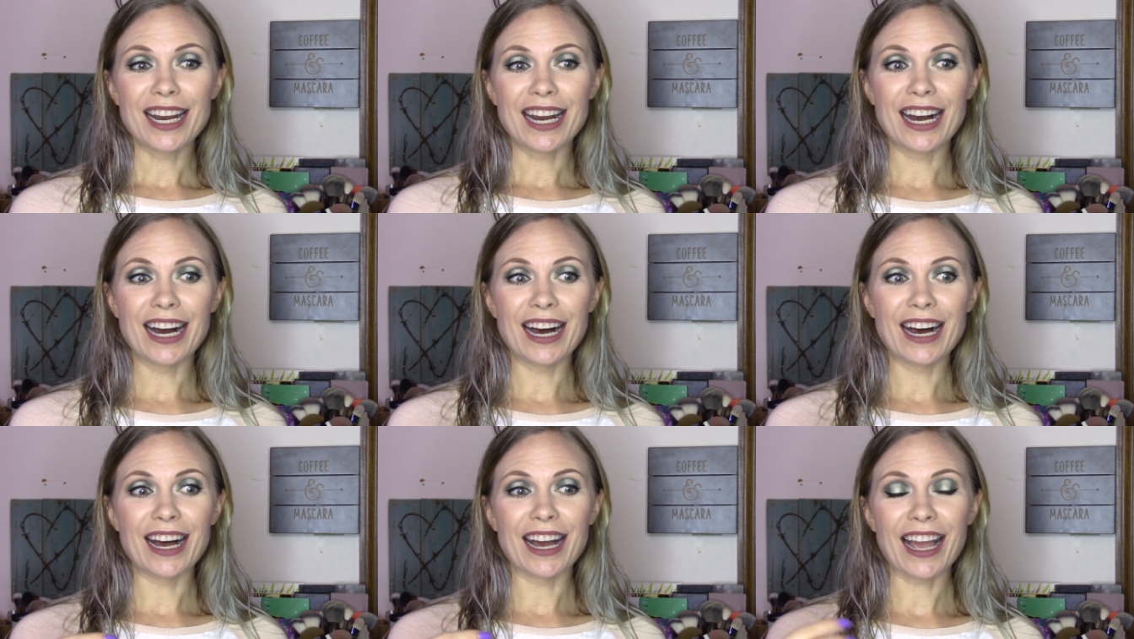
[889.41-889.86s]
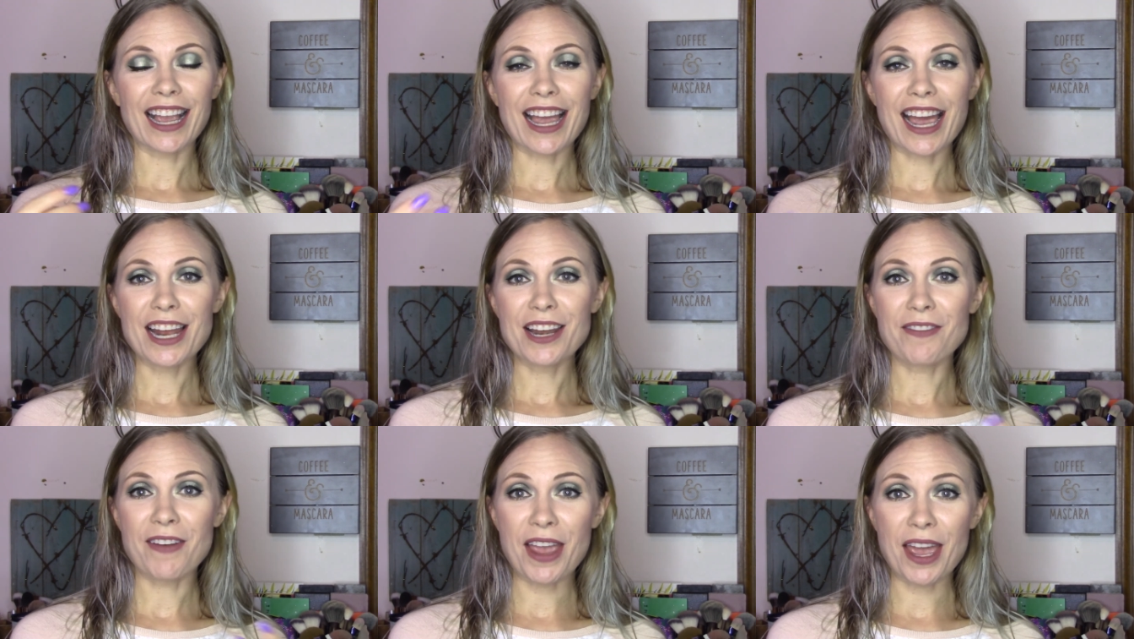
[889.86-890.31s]

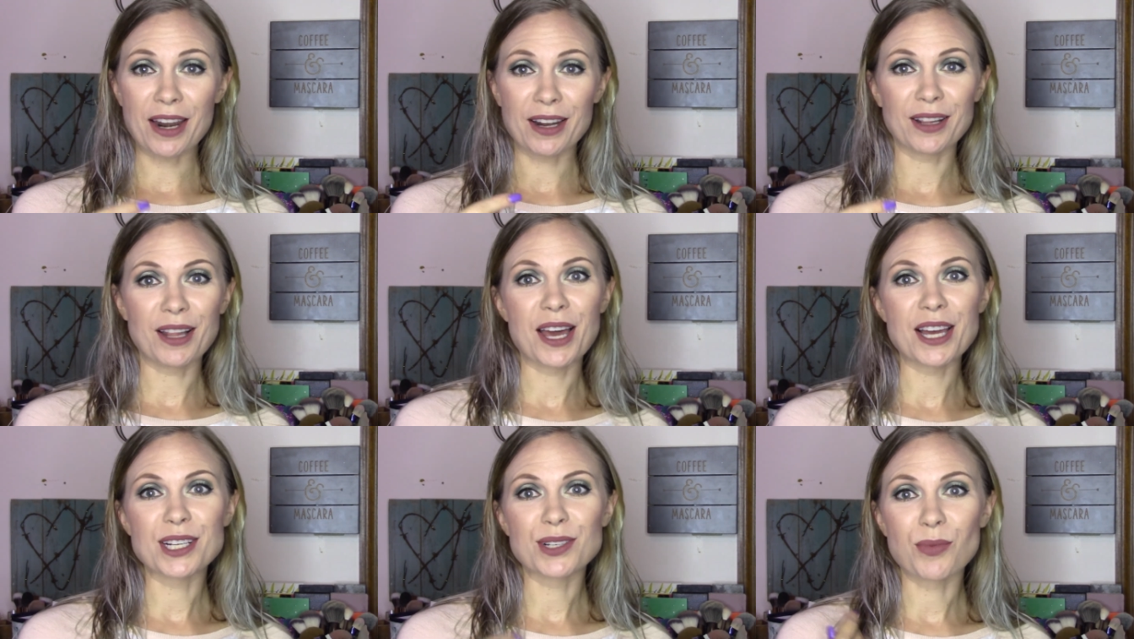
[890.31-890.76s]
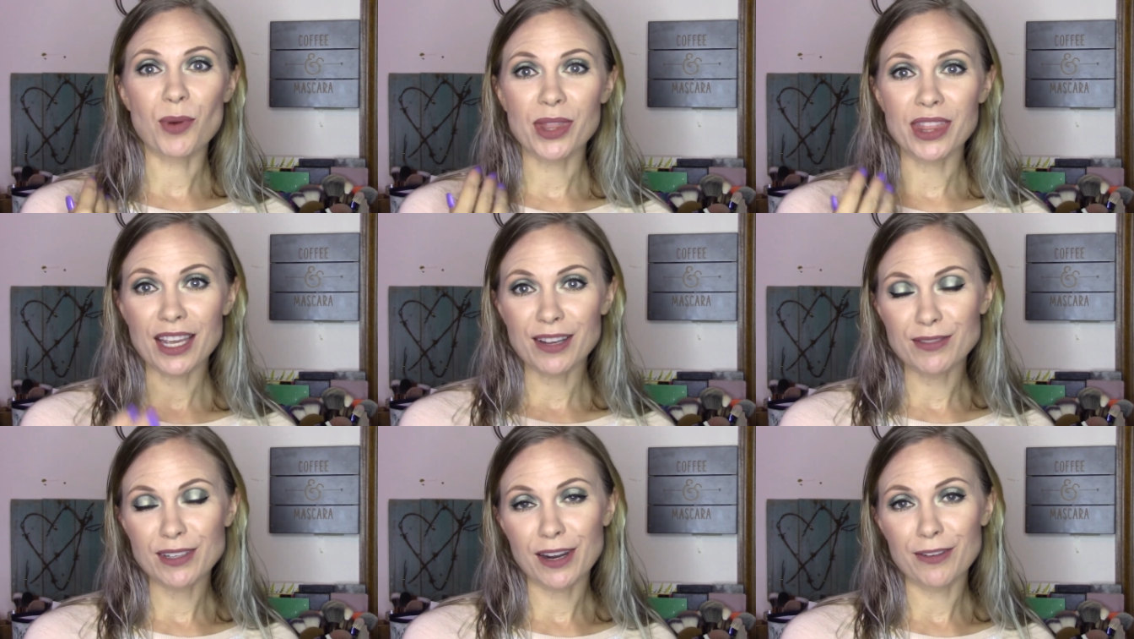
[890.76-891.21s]
kind of analyze
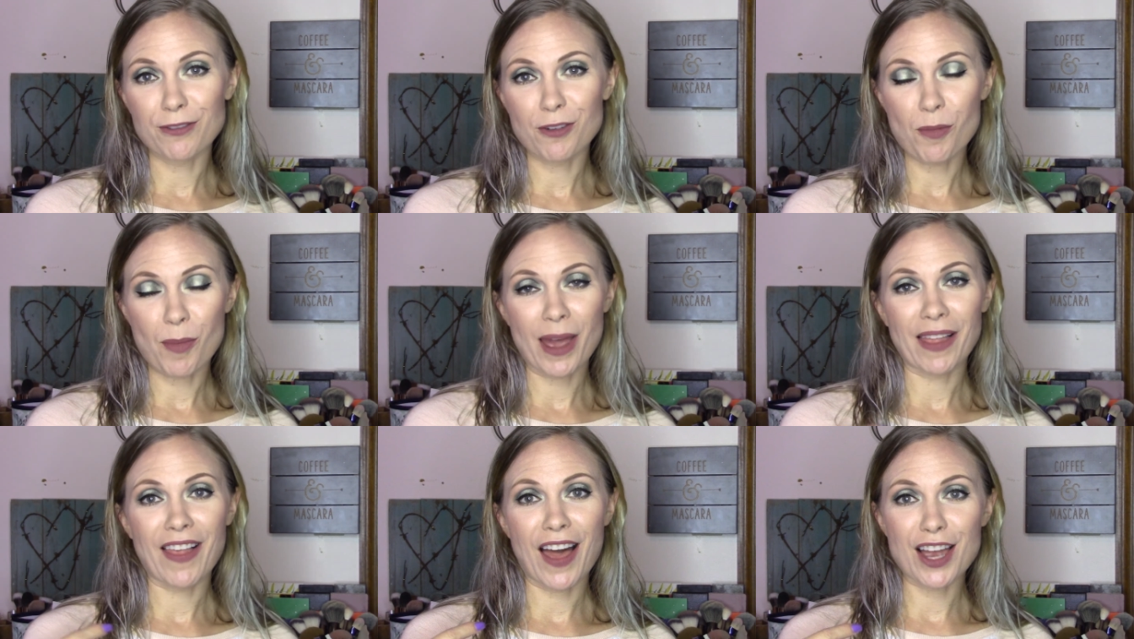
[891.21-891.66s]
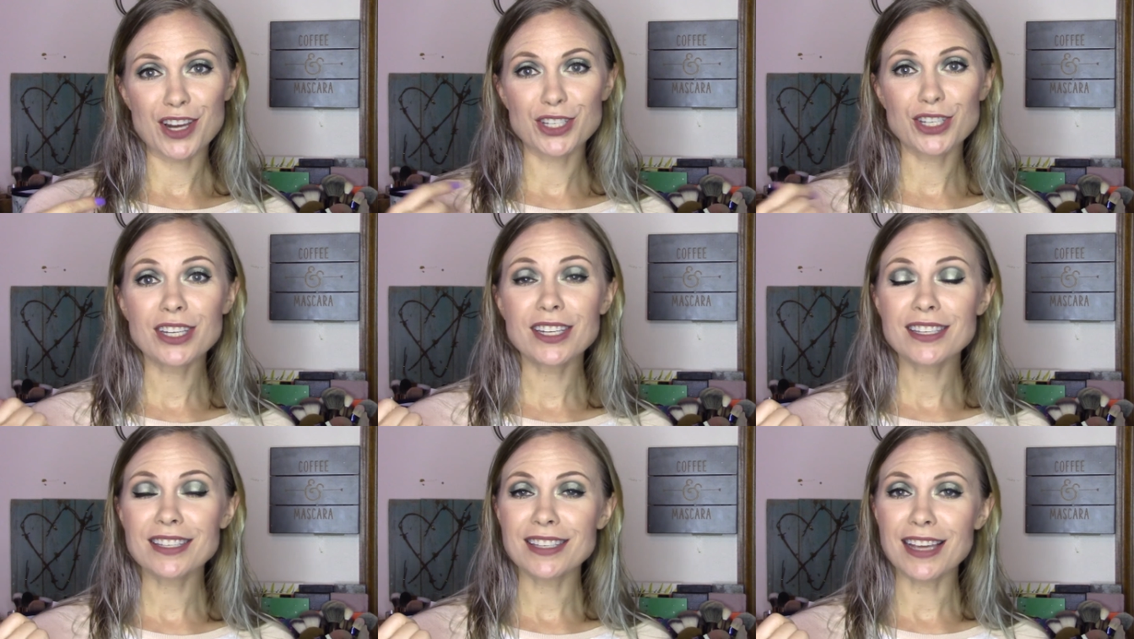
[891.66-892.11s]
what they've done for my
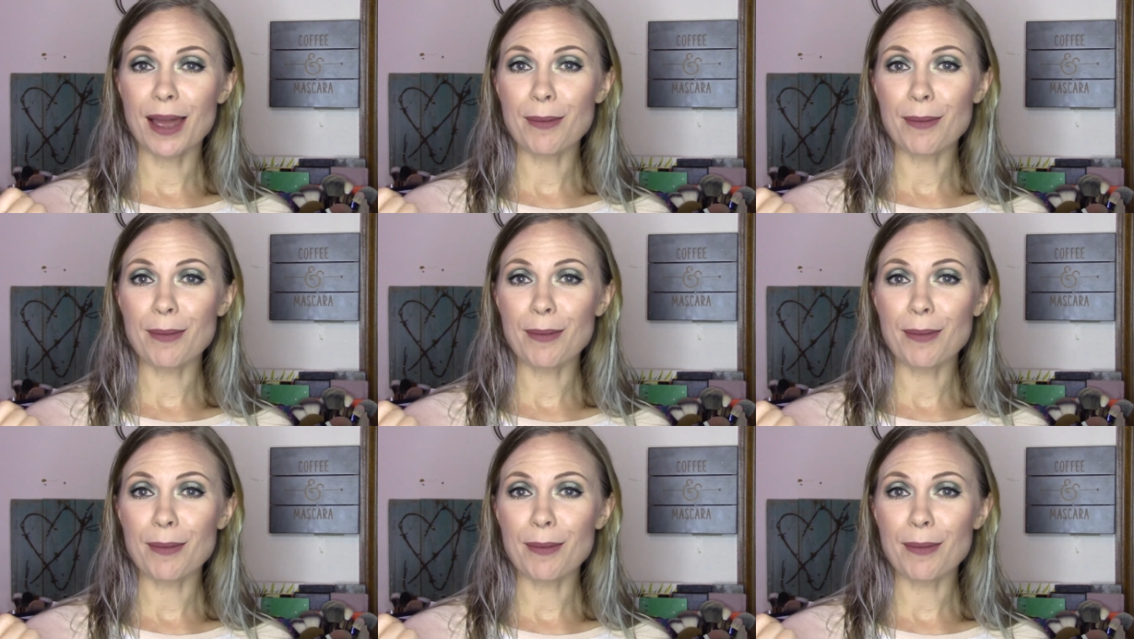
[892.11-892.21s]
lashes.